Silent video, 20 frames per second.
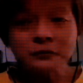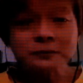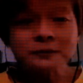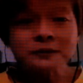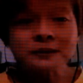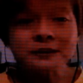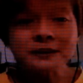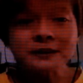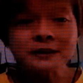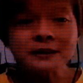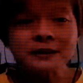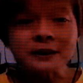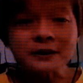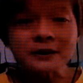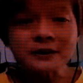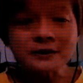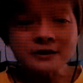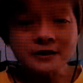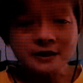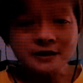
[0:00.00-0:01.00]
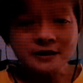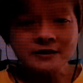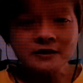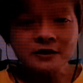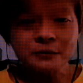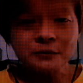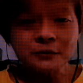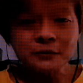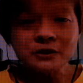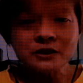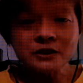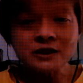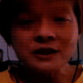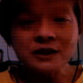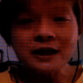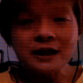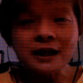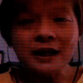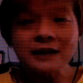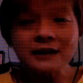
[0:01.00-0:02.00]
an intersex community at
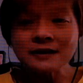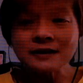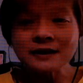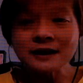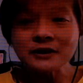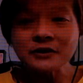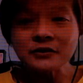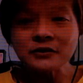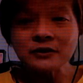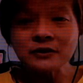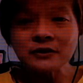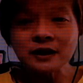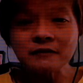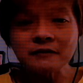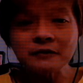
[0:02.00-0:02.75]
the national level.